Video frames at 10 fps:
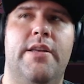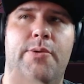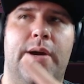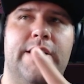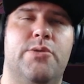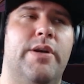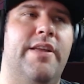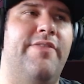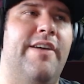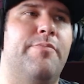you add
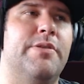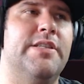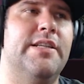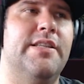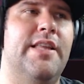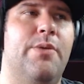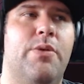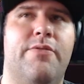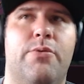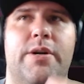25% to that
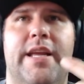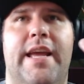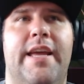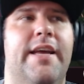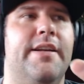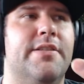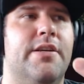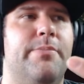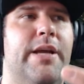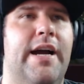148 and it's
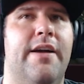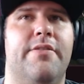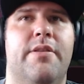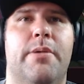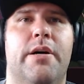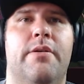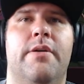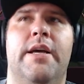going to be higher than the bow.